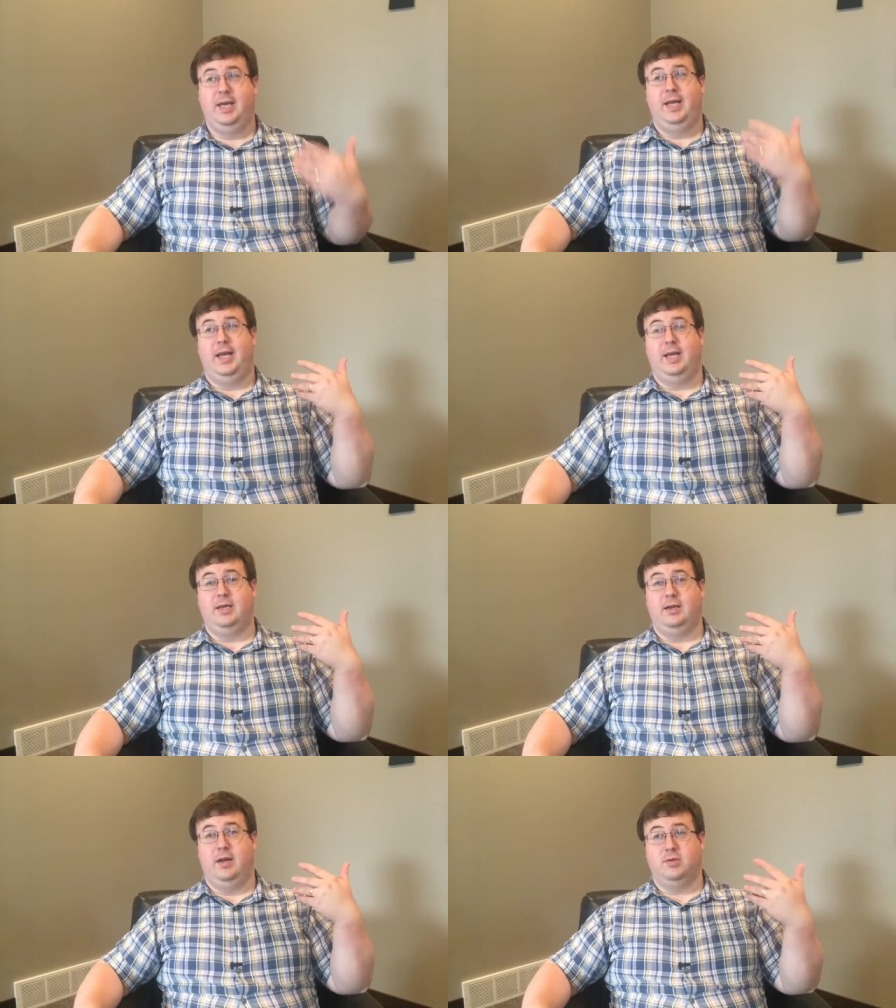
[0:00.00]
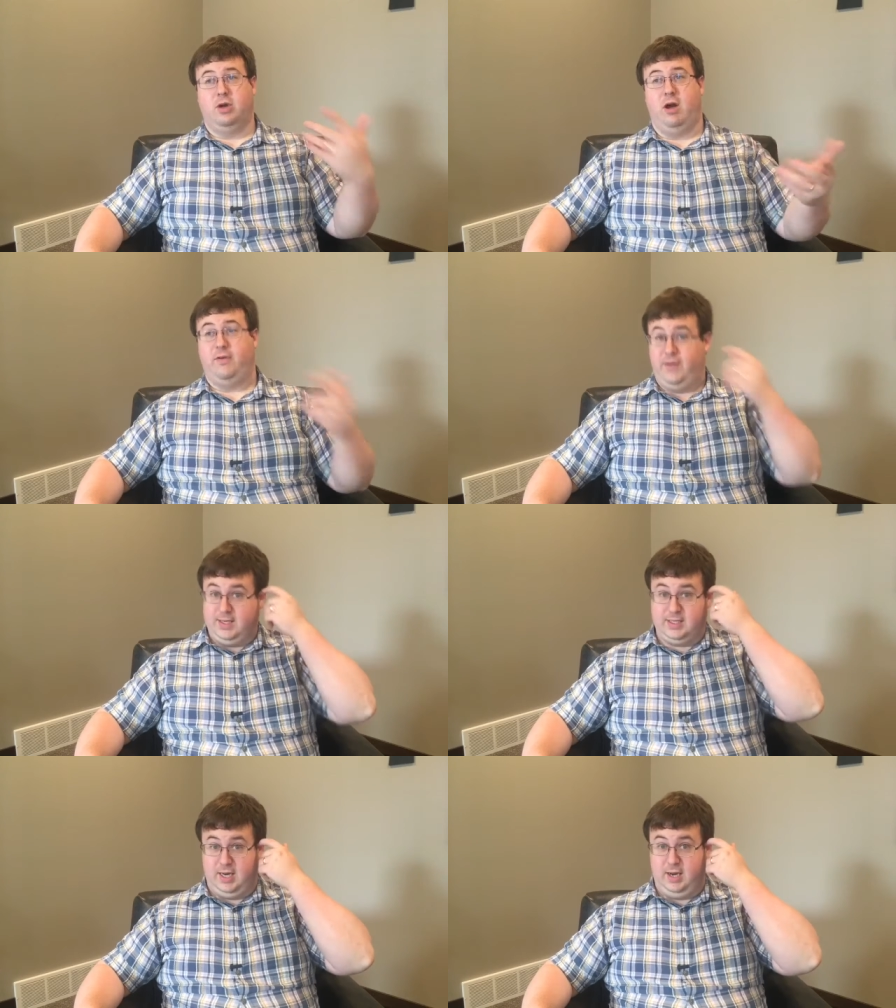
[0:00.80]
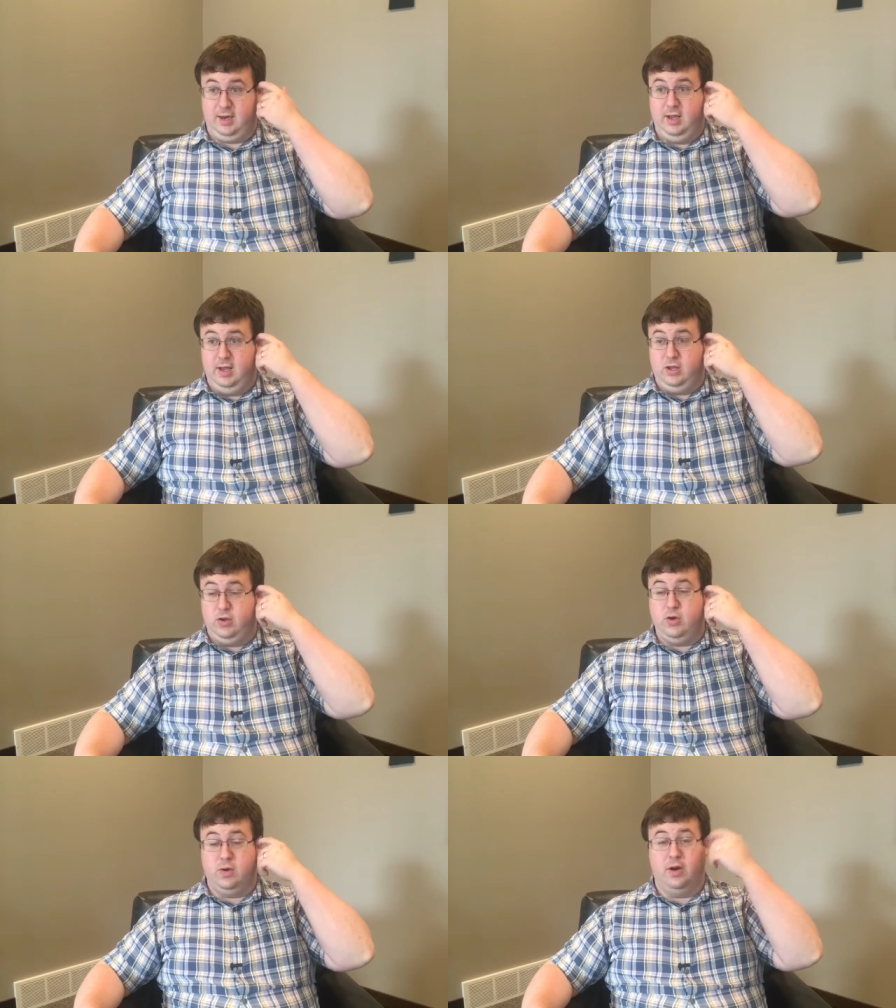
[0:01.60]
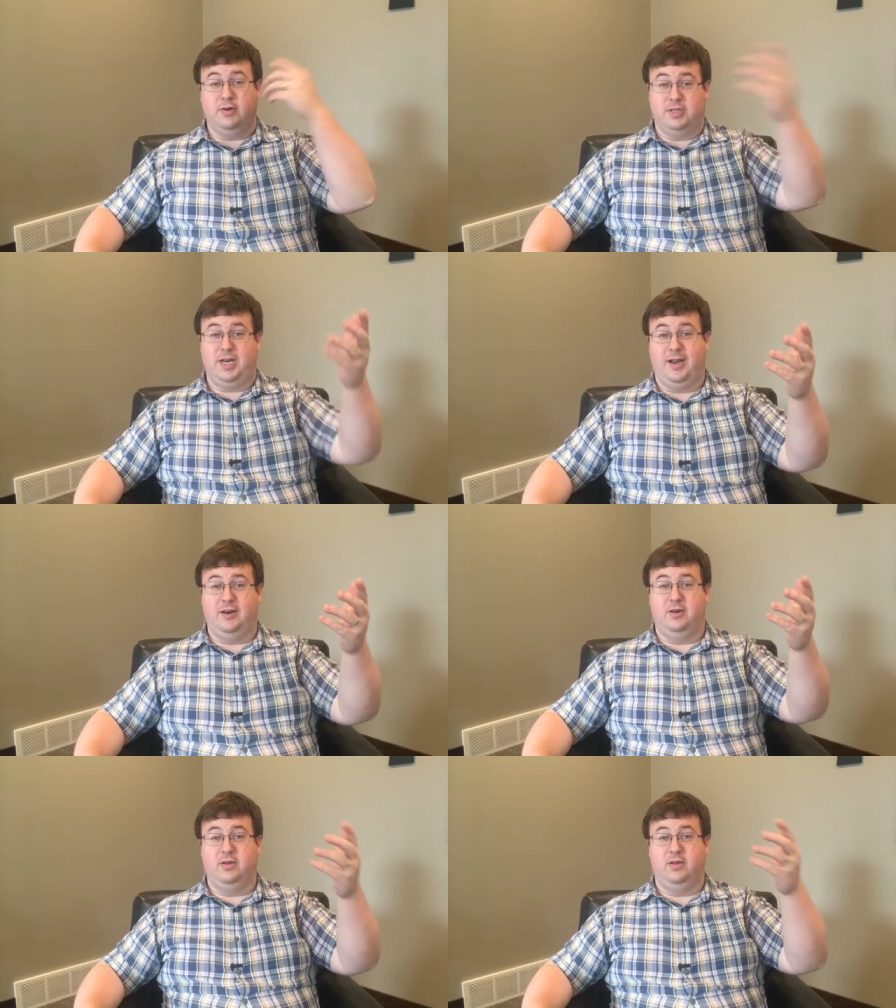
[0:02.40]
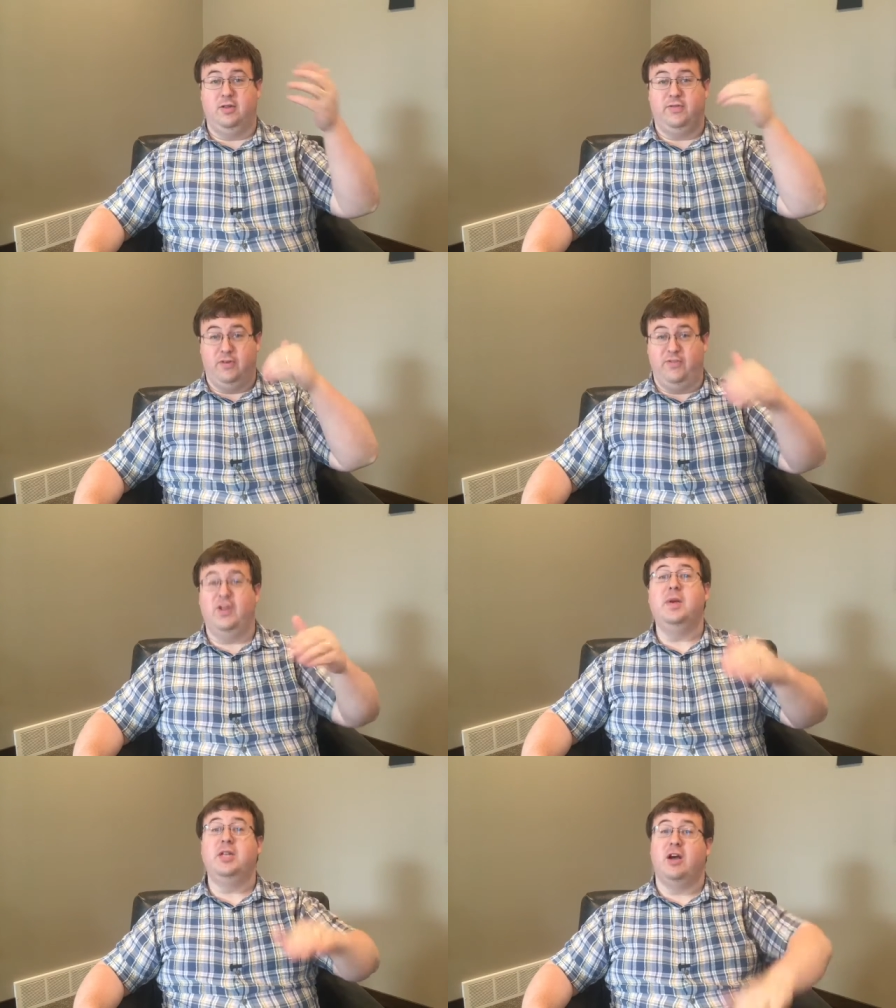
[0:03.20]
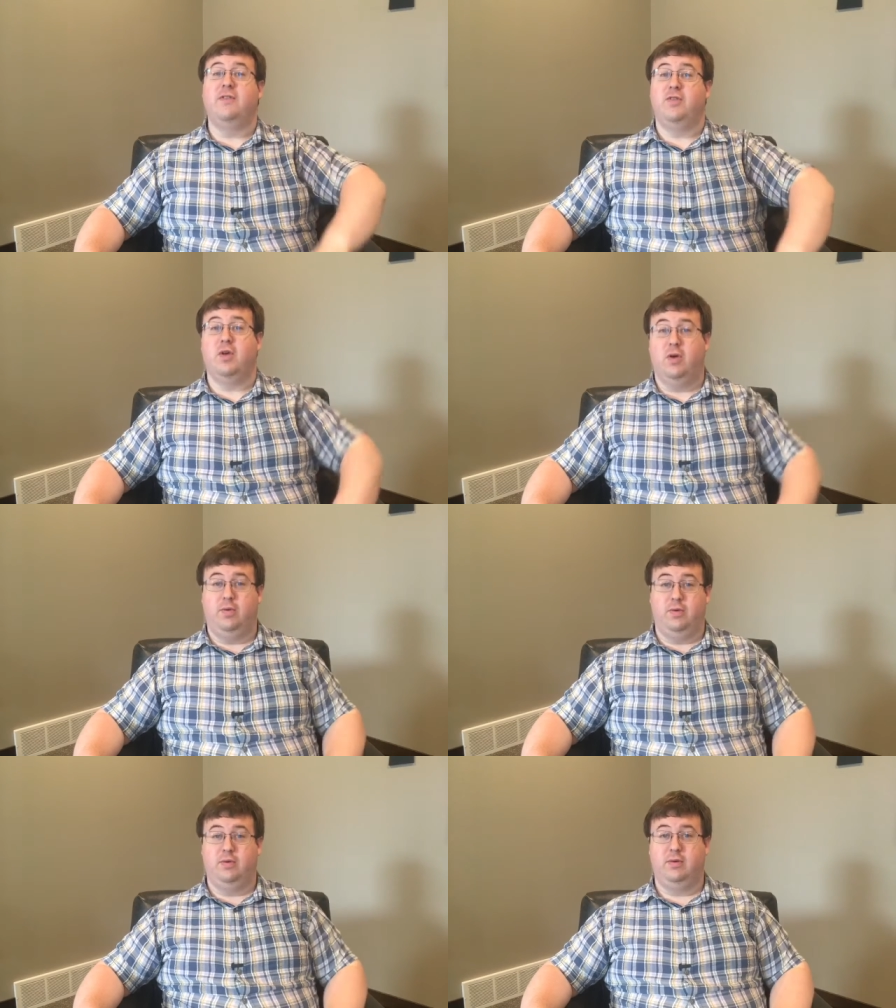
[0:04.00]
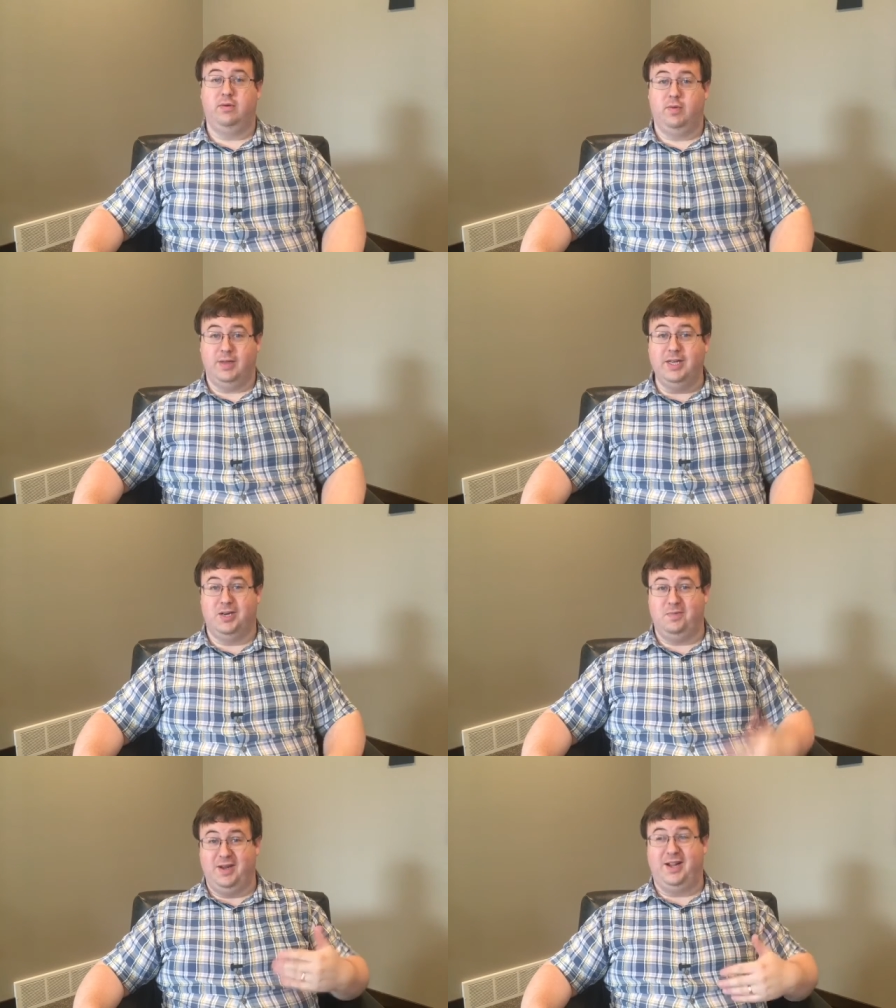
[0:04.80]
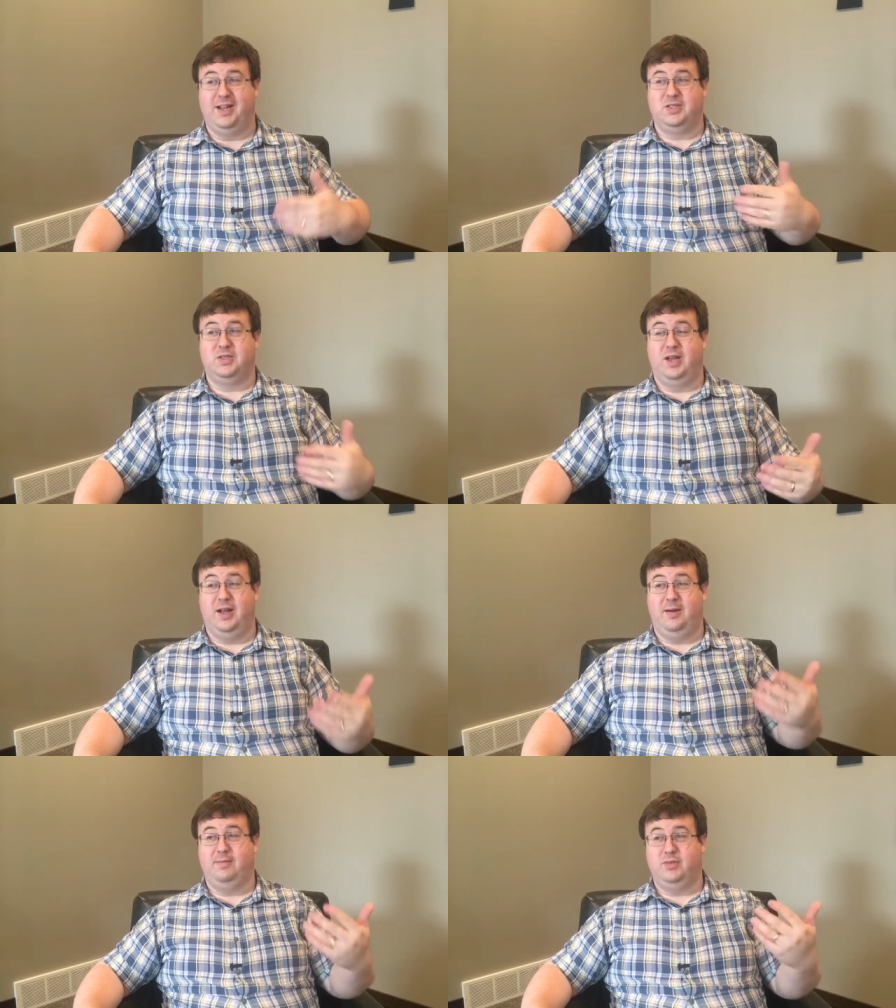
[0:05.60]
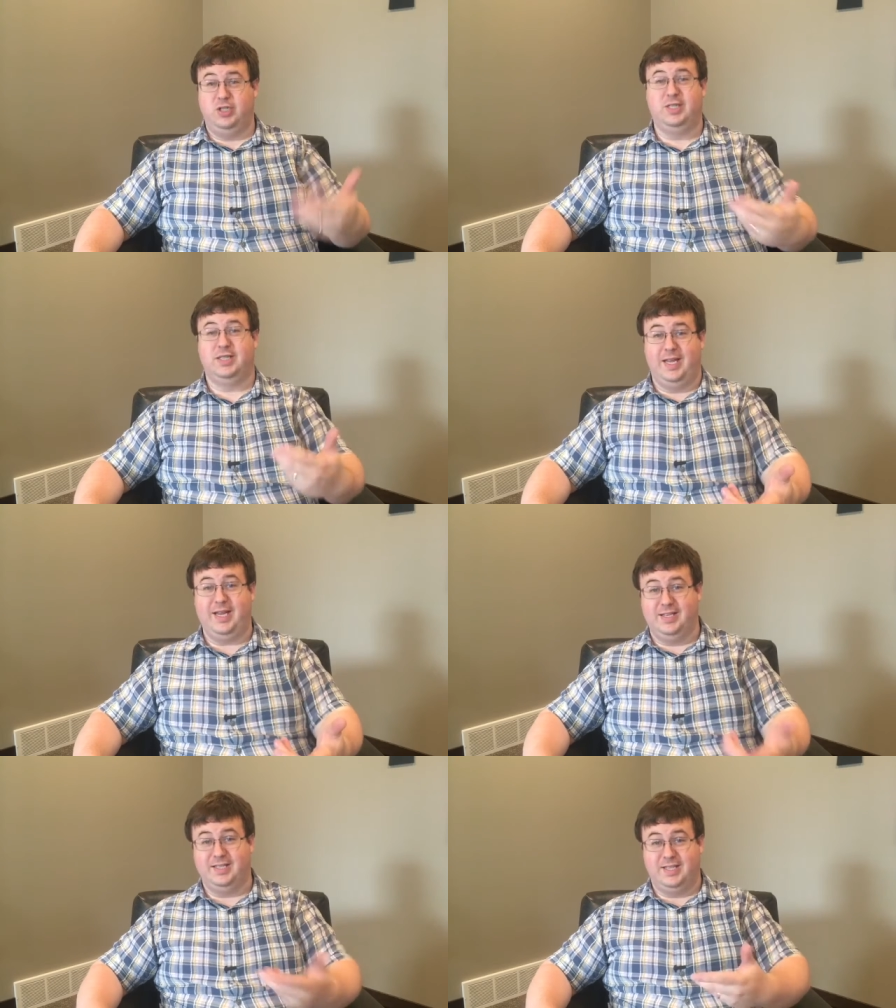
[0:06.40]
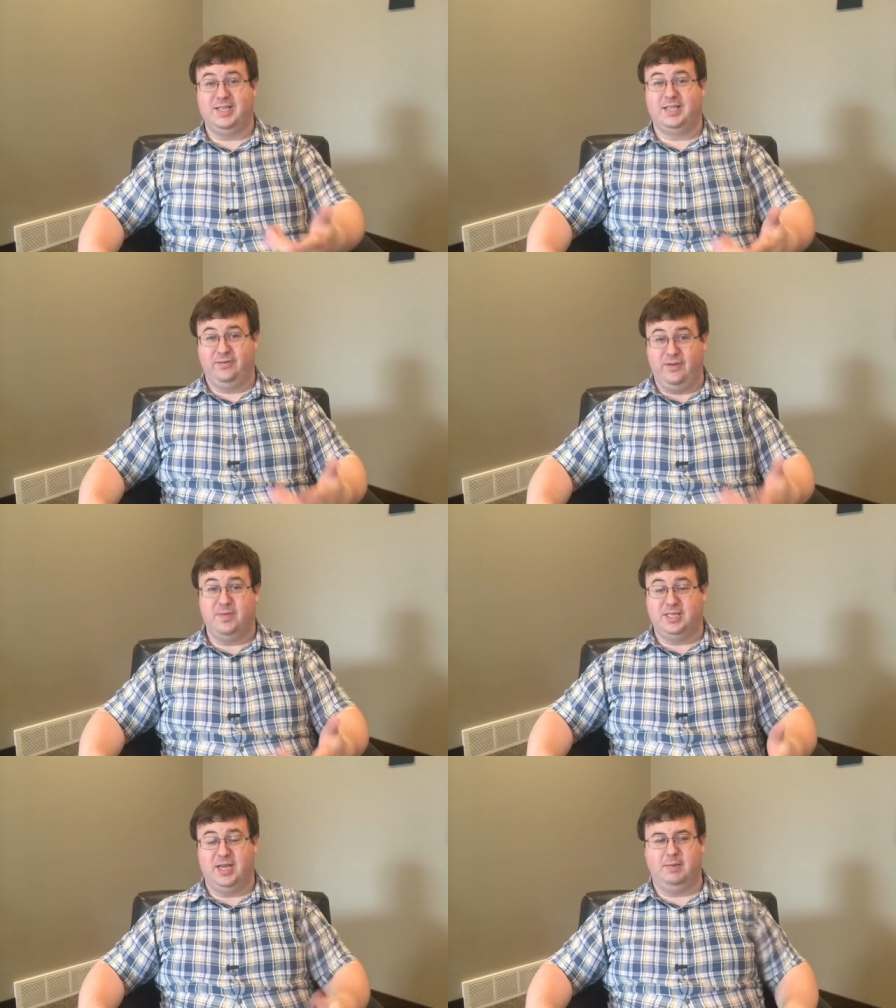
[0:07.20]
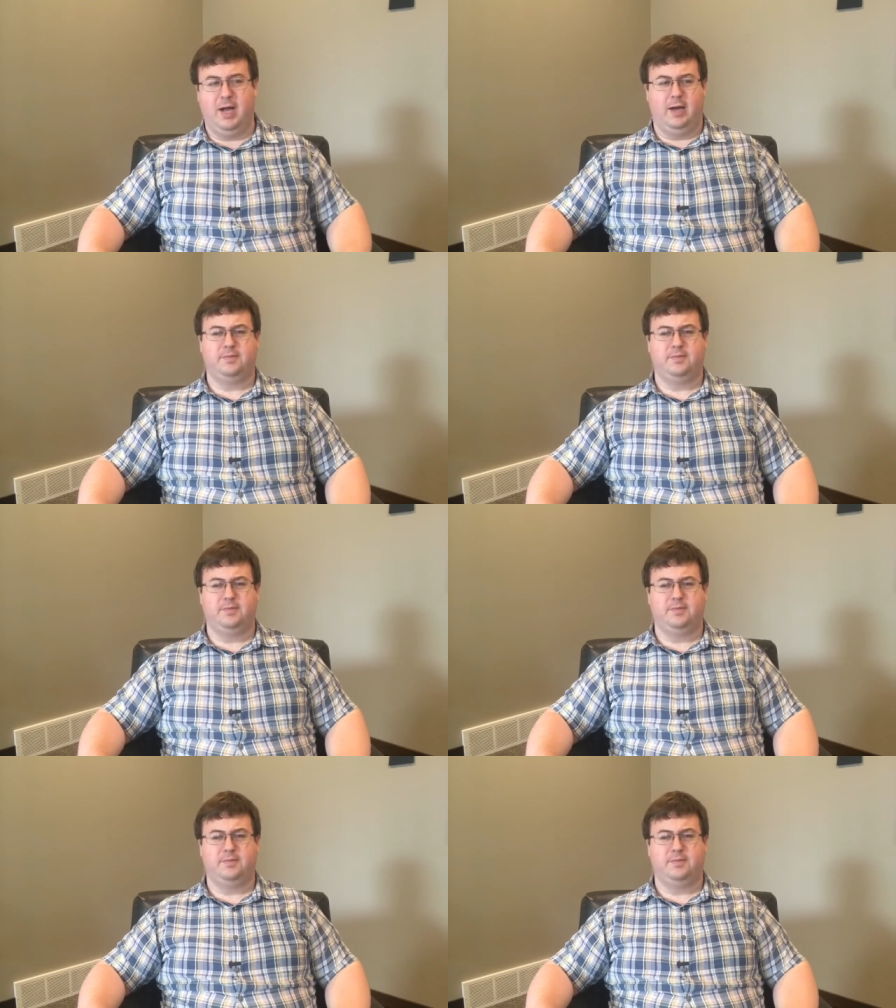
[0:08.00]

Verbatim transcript: it comes off as saying you don't understand the fulfillment of your own religion because um, Jesus is this from the same God.